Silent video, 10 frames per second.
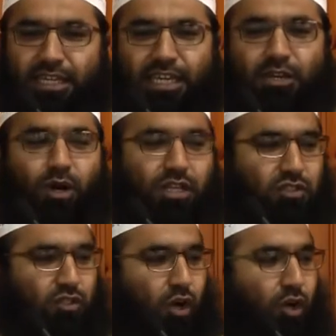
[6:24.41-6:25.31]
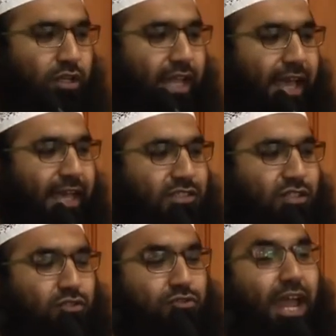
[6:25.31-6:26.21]
He was known as
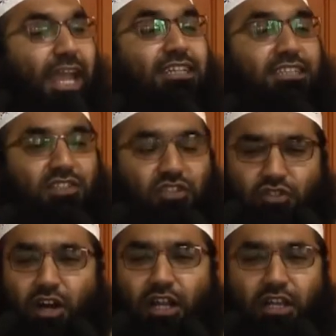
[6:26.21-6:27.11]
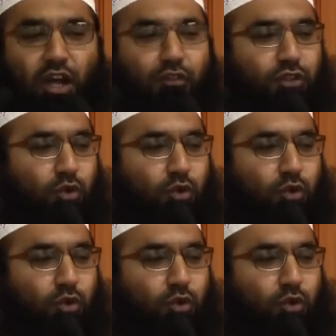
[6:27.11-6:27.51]
the greatest scholar of